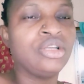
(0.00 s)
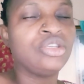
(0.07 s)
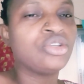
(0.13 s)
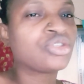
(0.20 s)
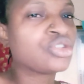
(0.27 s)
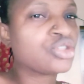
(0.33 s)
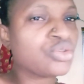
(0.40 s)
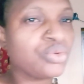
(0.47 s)

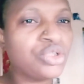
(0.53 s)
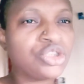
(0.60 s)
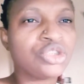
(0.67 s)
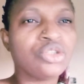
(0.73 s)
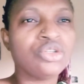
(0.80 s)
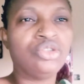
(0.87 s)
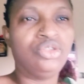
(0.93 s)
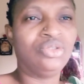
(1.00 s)
your
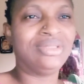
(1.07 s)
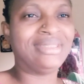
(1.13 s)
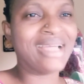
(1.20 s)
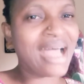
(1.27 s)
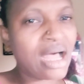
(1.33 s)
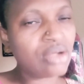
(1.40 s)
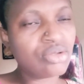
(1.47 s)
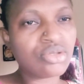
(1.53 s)
situation, your
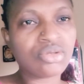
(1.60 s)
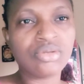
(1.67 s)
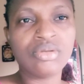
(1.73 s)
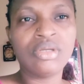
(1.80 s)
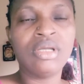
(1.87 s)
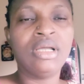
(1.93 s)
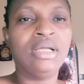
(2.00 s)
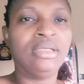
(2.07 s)
doubt.
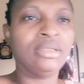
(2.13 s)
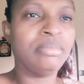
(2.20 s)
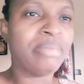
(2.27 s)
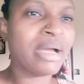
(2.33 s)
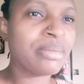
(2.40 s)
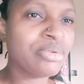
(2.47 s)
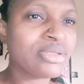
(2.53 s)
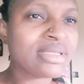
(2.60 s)
The
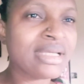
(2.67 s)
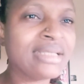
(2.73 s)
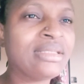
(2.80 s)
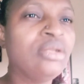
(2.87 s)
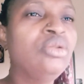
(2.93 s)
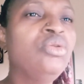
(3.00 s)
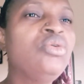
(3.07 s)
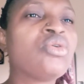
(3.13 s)
Bible
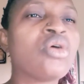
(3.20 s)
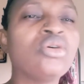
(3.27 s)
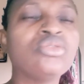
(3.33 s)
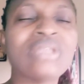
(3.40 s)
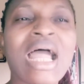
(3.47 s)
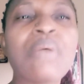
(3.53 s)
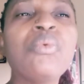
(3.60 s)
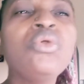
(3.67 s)
said,
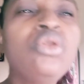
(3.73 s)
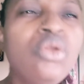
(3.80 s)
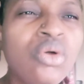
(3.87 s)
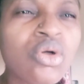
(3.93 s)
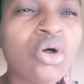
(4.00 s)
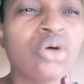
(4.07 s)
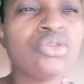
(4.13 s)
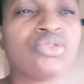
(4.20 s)
I will
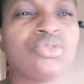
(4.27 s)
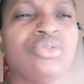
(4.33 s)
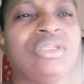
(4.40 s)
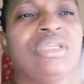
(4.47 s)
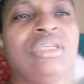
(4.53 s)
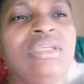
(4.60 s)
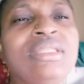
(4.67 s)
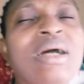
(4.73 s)
look unto
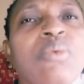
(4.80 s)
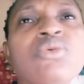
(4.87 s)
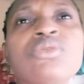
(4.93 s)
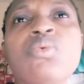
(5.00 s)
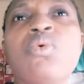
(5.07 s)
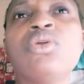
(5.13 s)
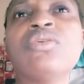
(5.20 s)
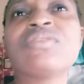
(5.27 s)
thee. That was
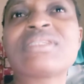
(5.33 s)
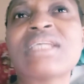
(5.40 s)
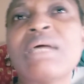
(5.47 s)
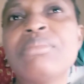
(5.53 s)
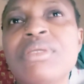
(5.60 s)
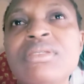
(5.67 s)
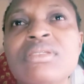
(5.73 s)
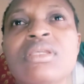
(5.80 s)
the word of
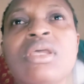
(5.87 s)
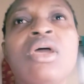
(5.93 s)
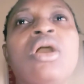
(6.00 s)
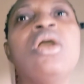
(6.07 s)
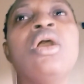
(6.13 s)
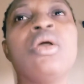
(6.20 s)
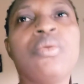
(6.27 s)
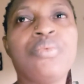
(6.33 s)
Psalms.
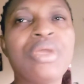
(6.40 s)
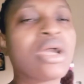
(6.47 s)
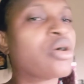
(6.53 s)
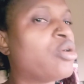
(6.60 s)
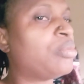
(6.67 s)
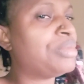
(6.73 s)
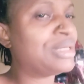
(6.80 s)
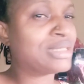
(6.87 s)
Where
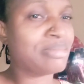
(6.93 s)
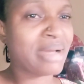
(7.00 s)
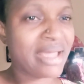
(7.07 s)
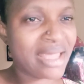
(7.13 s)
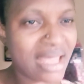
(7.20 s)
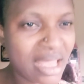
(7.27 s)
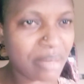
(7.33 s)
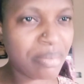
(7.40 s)
cometh my
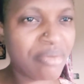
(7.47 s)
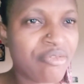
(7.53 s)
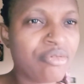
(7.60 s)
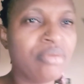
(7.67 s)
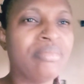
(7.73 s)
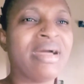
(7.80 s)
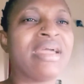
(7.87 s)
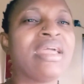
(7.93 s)
help?
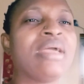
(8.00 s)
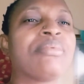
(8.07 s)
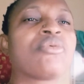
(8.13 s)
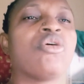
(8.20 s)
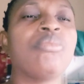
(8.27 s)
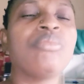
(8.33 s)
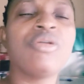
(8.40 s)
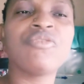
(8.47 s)
For my help
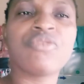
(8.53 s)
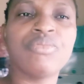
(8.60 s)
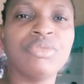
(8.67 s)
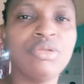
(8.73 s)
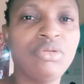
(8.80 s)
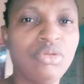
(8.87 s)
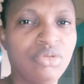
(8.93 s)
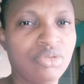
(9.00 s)
coming from
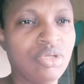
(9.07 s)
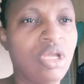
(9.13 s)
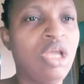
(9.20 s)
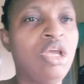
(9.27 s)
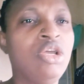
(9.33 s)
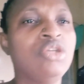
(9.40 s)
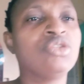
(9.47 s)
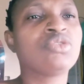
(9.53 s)
the Lord.
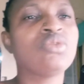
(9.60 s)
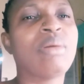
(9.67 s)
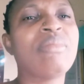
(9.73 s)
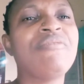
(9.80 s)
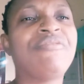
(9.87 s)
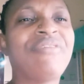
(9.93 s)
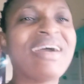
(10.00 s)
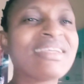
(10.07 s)
So I'm
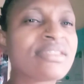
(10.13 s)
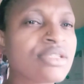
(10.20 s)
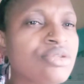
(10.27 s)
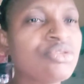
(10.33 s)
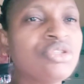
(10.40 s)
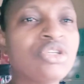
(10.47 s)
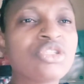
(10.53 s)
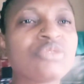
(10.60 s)

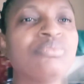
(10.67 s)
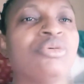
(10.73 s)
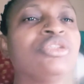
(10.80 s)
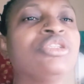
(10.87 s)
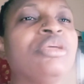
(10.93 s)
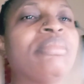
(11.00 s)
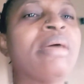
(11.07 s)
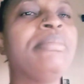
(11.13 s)
advising you this
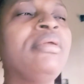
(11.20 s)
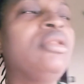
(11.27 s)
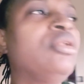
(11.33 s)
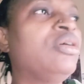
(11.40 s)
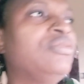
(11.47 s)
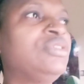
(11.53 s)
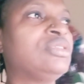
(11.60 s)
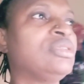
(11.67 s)
morning, my
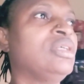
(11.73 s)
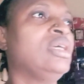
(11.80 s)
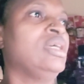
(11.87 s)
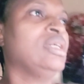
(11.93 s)
beloved,